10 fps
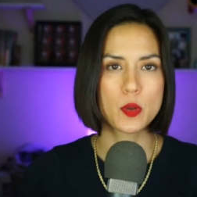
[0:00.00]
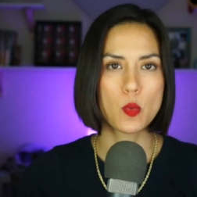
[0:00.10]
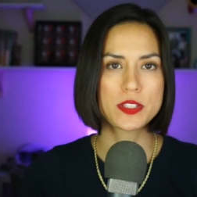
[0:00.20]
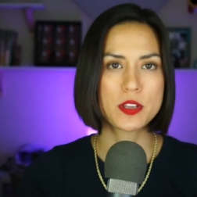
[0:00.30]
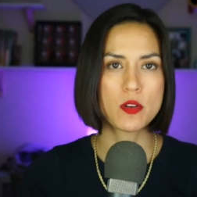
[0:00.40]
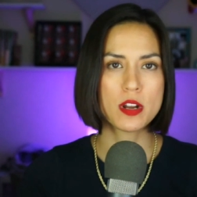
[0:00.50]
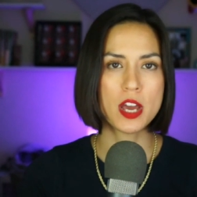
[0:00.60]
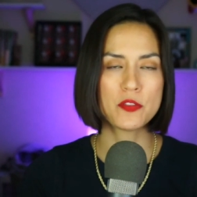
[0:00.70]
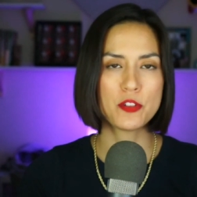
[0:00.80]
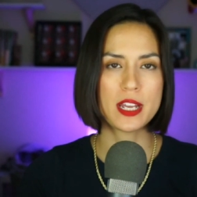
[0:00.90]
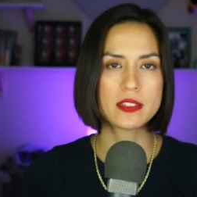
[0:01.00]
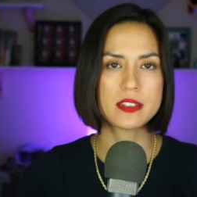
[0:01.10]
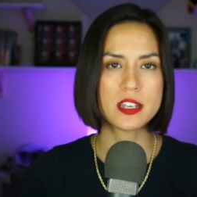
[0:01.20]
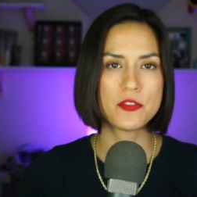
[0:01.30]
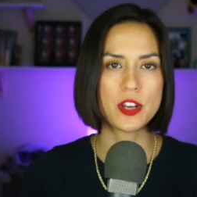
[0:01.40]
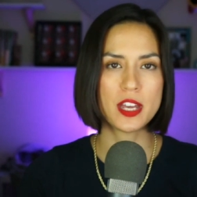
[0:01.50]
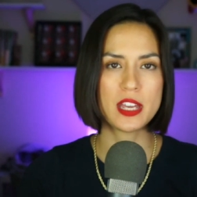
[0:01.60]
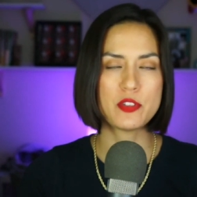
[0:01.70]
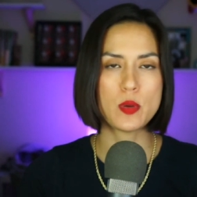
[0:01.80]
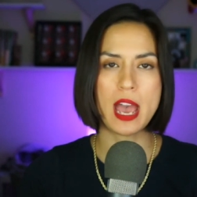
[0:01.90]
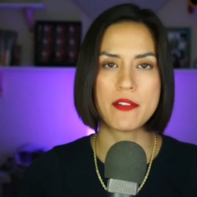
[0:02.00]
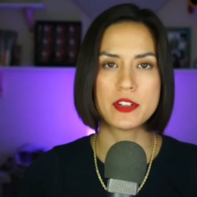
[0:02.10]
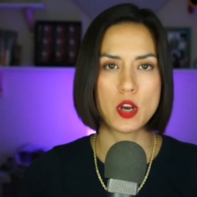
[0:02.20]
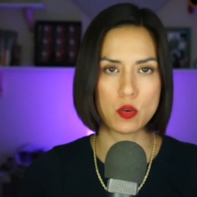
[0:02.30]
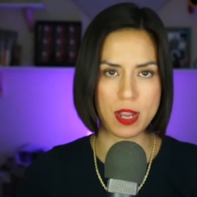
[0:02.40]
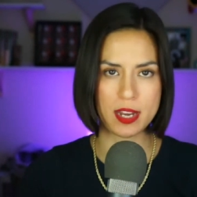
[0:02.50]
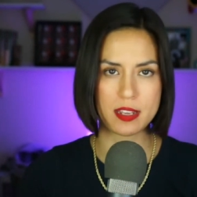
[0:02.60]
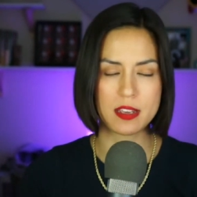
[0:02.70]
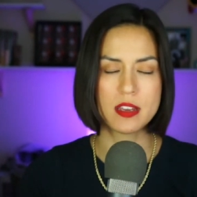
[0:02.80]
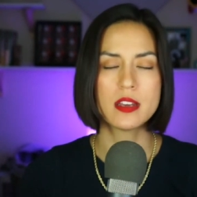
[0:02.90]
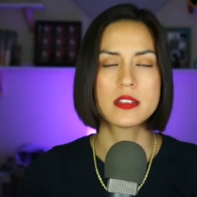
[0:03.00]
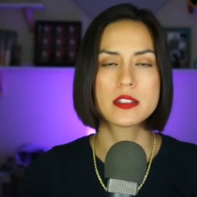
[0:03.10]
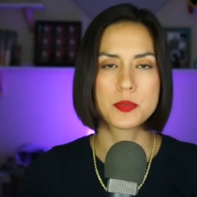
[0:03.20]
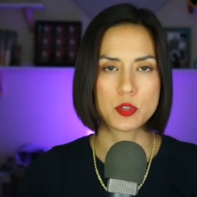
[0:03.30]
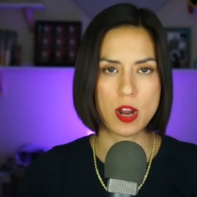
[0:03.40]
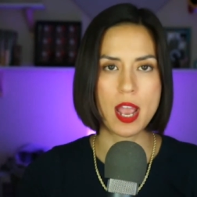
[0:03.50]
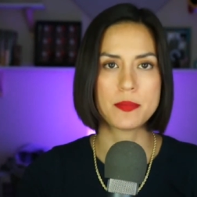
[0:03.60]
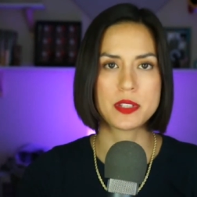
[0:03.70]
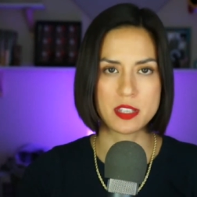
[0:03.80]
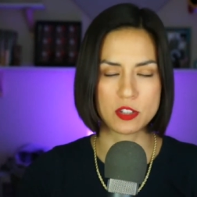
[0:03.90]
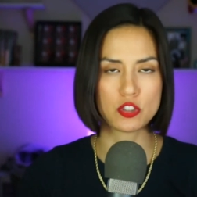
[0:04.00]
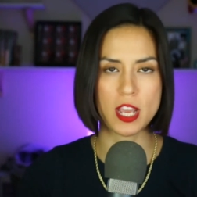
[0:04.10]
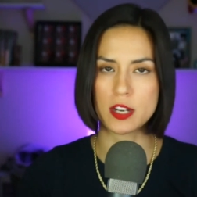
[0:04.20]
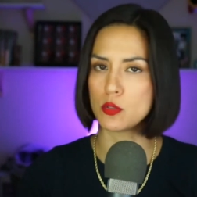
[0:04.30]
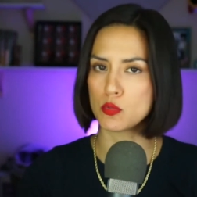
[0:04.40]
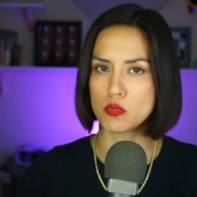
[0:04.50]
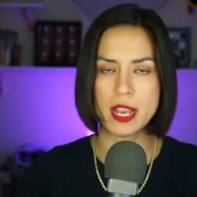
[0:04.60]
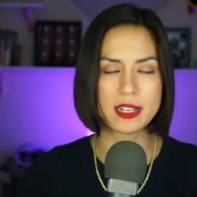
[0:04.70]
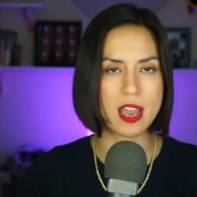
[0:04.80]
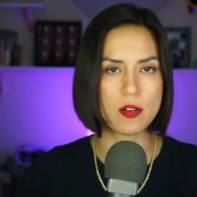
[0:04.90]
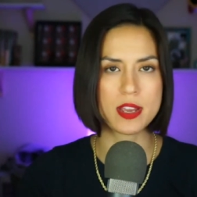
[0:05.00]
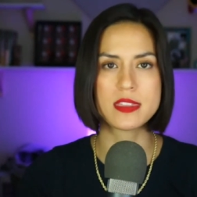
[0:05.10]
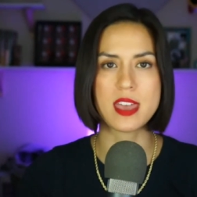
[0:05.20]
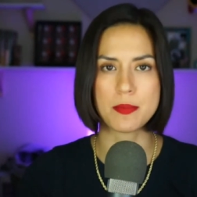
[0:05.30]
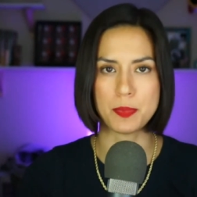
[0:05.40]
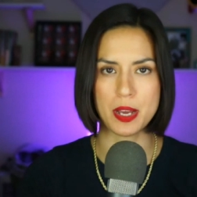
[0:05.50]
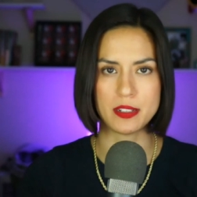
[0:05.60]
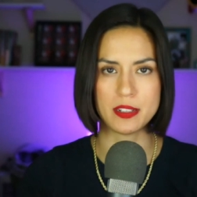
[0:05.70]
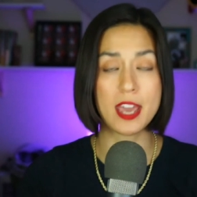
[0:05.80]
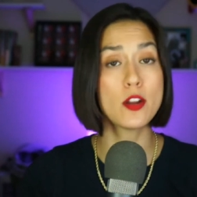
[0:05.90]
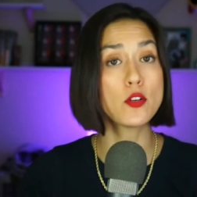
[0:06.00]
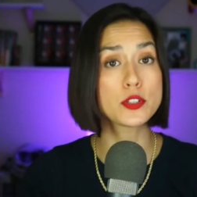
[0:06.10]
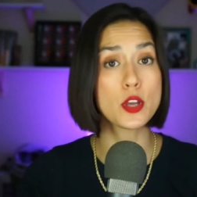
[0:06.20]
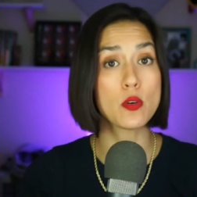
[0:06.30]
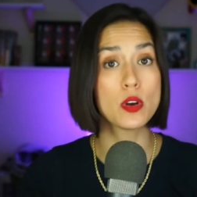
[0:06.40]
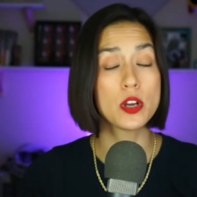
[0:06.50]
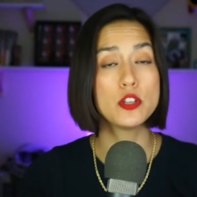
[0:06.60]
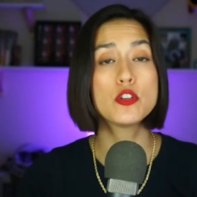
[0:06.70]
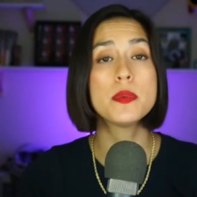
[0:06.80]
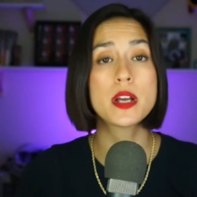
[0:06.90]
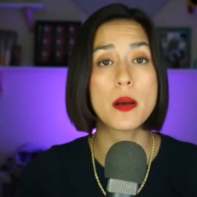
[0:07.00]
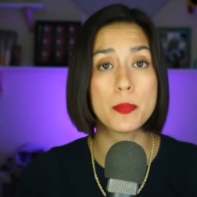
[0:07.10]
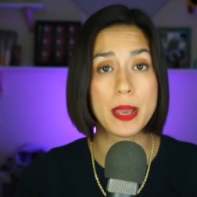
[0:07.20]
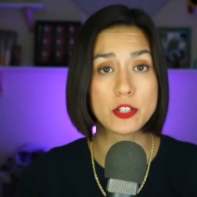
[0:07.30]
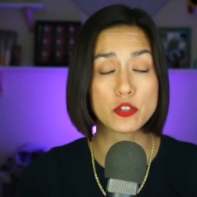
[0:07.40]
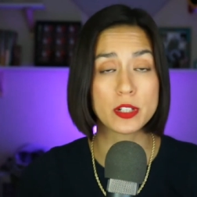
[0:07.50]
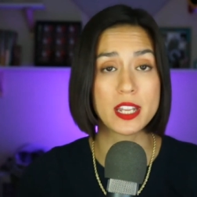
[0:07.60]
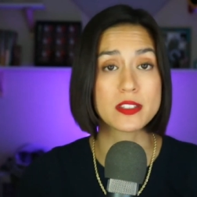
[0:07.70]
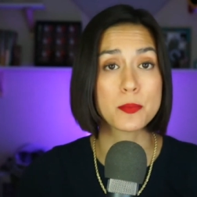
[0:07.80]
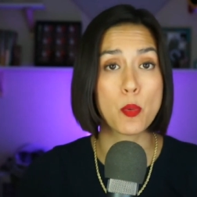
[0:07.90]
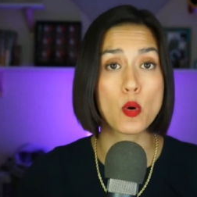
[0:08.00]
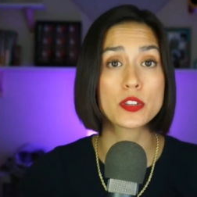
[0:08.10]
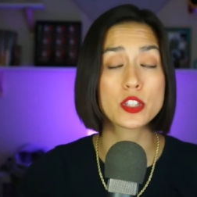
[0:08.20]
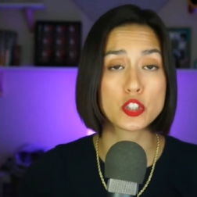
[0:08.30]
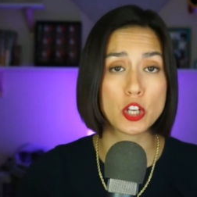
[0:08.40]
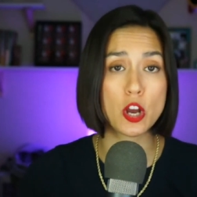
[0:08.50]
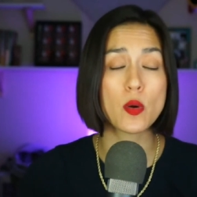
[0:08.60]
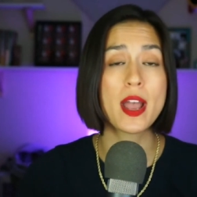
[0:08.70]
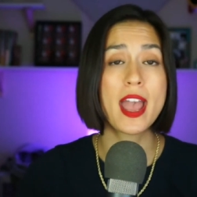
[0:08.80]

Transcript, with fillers: What's going on, Frantifa? If you haven't already, subscribe to this channel right now. Hit that button. And also, you can become a patron and support the show